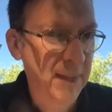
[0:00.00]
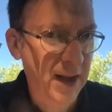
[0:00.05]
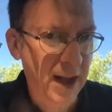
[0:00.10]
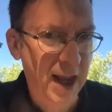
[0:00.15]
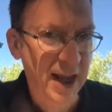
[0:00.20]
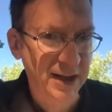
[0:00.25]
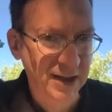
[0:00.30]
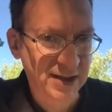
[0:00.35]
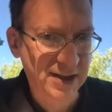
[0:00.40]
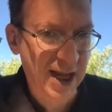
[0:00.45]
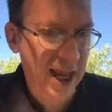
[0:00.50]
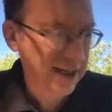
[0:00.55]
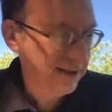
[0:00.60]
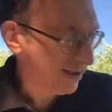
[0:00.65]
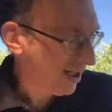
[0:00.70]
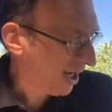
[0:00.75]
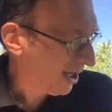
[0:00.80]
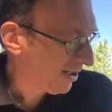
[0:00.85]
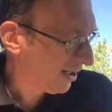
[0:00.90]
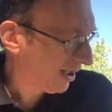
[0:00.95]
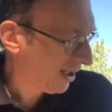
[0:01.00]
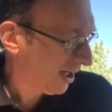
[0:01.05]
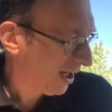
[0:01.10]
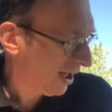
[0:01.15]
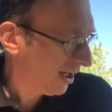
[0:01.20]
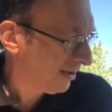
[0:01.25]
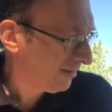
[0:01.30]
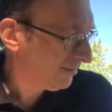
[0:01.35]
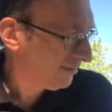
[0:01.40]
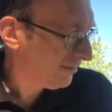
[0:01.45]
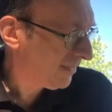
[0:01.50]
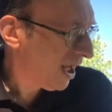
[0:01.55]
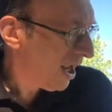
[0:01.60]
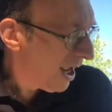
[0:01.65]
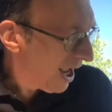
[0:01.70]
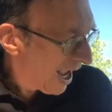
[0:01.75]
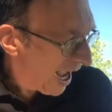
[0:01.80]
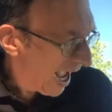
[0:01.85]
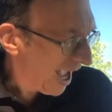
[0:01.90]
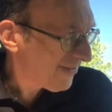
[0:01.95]
and sat down again.
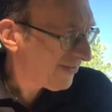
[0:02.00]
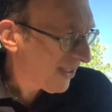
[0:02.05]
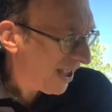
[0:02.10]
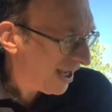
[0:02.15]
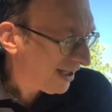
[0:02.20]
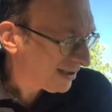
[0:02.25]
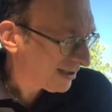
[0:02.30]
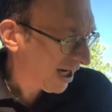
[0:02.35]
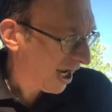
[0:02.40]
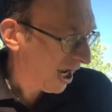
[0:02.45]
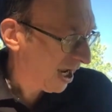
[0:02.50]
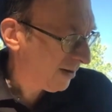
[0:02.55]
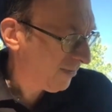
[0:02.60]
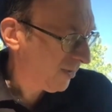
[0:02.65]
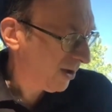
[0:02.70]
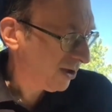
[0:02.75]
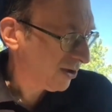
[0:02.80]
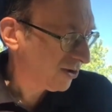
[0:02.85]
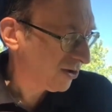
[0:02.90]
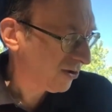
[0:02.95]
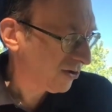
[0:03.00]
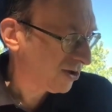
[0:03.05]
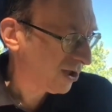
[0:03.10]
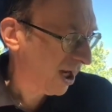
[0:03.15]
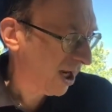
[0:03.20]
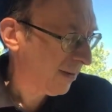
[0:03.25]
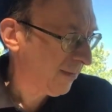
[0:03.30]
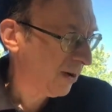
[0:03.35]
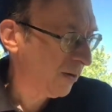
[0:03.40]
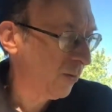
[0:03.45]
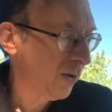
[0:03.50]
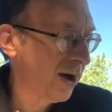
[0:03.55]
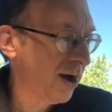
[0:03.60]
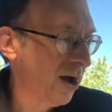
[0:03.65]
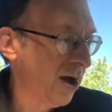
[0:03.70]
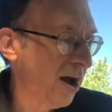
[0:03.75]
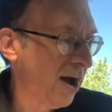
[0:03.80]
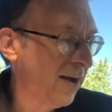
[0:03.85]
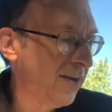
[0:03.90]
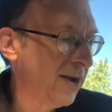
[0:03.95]
At that time, Sir Simon went
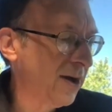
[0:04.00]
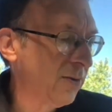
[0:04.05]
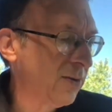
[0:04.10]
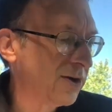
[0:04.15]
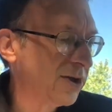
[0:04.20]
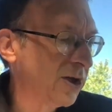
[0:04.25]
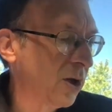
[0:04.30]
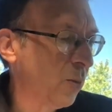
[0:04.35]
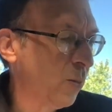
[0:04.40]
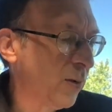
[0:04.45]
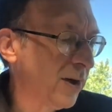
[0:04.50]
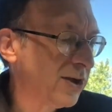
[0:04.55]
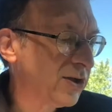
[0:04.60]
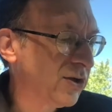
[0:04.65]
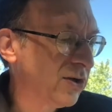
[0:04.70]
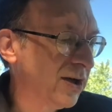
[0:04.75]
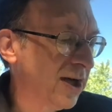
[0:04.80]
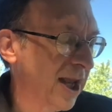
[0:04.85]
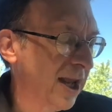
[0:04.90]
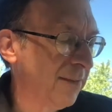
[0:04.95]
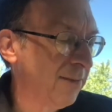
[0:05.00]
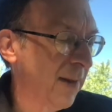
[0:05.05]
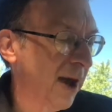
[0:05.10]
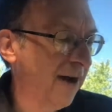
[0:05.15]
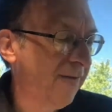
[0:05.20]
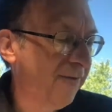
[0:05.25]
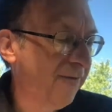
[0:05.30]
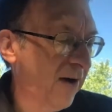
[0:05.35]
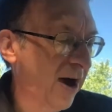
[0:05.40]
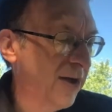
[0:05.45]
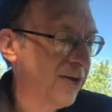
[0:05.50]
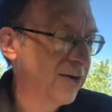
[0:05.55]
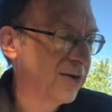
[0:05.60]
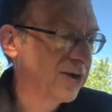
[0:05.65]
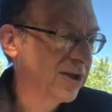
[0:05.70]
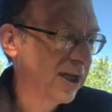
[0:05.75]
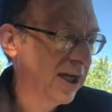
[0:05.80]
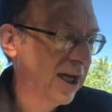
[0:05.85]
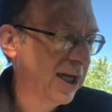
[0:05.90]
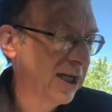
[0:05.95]
on, there was a wizard in my father's
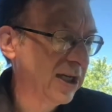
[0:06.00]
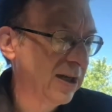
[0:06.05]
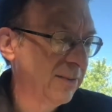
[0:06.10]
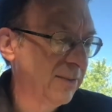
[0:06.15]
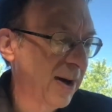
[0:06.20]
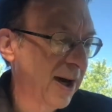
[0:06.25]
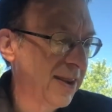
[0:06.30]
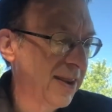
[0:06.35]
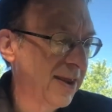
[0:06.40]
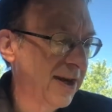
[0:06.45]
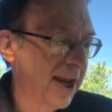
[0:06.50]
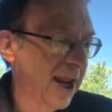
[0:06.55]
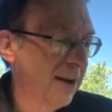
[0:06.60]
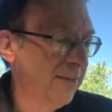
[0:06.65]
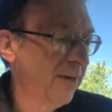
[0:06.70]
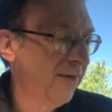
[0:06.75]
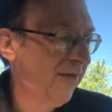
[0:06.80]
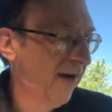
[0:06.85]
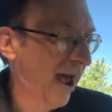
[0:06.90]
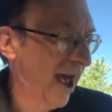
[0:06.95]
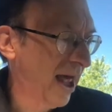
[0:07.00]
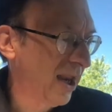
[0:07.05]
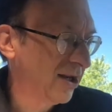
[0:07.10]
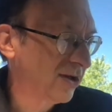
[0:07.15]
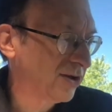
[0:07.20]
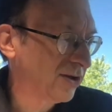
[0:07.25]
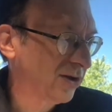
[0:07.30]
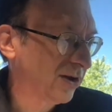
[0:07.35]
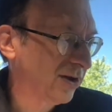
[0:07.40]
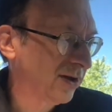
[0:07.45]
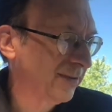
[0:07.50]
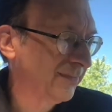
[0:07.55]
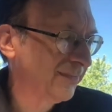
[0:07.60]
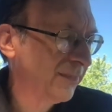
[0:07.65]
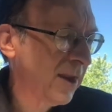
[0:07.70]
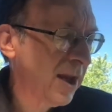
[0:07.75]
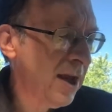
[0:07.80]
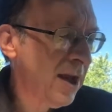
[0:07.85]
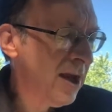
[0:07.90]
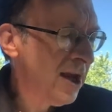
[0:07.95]
kingdom by the name of Alistair.
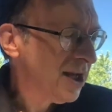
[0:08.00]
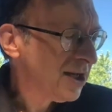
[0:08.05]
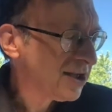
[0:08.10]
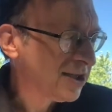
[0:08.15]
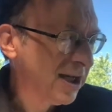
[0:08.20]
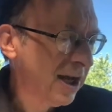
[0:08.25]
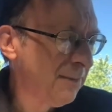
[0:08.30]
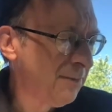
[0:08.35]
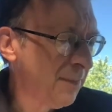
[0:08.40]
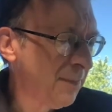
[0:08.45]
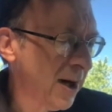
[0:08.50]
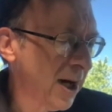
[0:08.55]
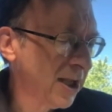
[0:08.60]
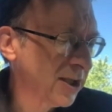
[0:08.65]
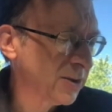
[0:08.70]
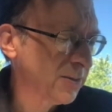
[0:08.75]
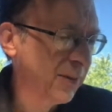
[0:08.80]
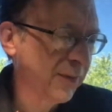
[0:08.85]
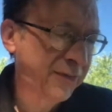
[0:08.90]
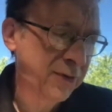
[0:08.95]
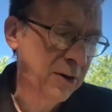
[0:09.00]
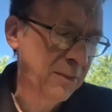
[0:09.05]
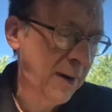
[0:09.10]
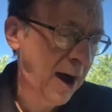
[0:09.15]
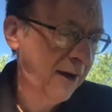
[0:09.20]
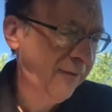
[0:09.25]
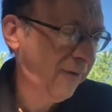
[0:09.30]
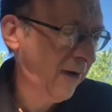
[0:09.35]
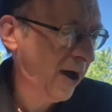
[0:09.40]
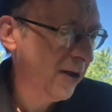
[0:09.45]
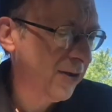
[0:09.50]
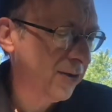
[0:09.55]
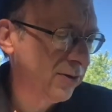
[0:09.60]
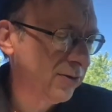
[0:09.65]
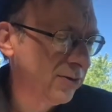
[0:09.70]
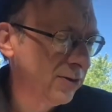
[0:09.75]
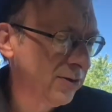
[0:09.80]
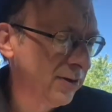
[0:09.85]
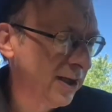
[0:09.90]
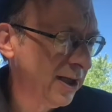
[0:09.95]
Some months before my father
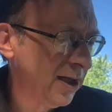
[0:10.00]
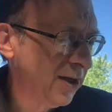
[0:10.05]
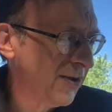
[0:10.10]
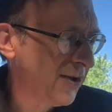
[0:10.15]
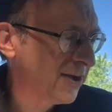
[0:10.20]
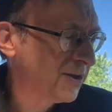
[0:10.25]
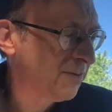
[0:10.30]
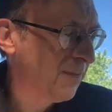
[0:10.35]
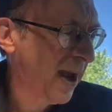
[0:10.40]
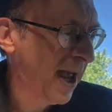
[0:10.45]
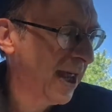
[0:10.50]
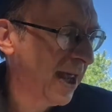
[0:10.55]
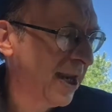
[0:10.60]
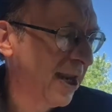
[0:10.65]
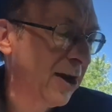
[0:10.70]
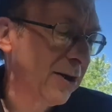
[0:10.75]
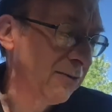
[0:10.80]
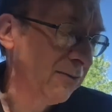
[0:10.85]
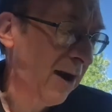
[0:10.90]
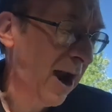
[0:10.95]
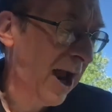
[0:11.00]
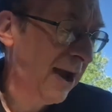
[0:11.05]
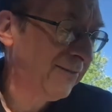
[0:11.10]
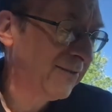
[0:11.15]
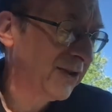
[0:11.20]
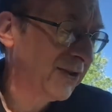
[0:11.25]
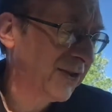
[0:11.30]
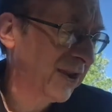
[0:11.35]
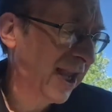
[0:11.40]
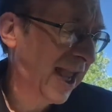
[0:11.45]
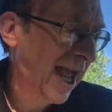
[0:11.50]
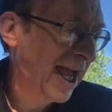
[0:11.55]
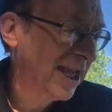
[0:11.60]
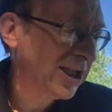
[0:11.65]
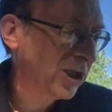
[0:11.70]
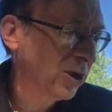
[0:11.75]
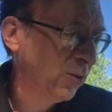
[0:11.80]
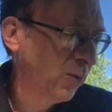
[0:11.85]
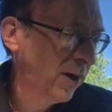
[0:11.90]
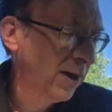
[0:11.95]
grew ill, this man had arrived at the
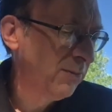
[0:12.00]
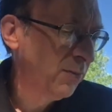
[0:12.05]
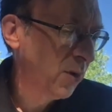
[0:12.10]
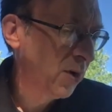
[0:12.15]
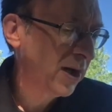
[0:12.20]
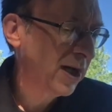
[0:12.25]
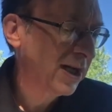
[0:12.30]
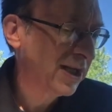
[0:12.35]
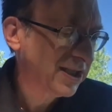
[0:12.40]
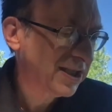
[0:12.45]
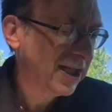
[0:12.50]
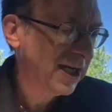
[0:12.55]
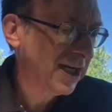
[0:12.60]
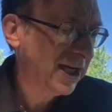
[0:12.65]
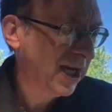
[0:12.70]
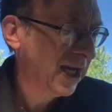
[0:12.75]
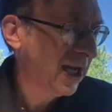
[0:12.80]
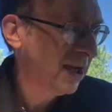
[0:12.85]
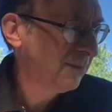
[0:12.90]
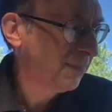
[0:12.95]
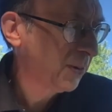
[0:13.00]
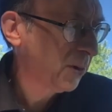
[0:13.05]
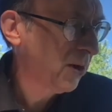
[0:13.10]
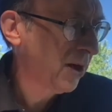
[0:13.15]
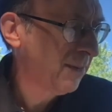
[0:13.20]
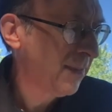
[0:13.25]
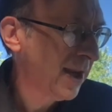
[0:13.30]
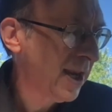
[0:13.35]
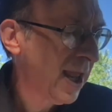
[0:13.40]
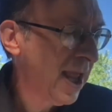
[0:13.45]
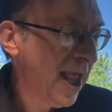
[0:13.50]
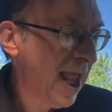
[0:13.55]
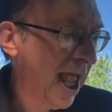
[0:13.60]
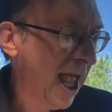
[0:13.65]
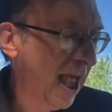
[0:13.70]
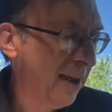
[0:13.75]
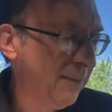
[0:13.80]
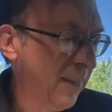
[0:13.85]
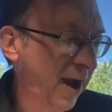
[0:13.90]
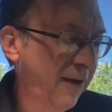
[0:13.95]
castle one morning seeking employment,
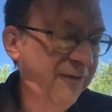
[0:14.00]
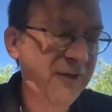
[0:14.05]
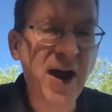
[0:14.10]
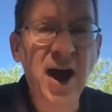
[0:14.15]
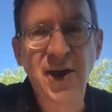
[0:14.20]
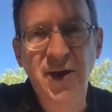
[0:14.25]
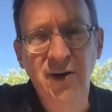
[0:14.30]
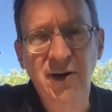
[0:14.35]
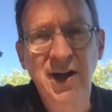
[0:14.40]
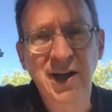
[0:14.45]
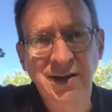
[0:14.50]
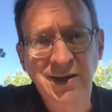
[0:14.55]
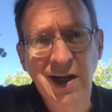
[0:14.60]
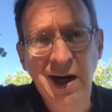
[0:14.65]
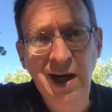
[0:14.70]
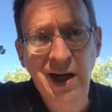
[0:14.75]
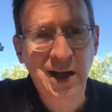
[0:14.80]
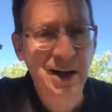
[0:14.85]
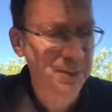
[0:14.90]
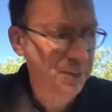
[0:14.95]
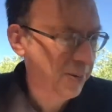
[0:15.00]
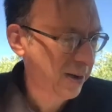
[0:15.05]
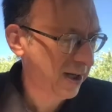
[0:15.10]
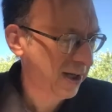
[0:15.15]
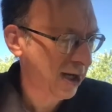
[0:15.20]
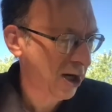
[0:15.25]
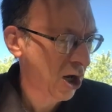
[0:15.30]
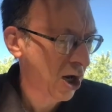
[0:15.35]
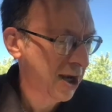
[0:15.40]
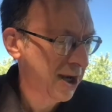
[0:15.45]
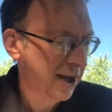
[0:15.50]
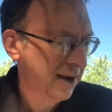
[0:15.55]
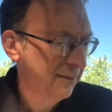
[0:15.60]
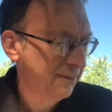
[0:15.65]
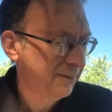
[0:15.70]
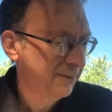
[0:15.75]
and my father had taken pity on him.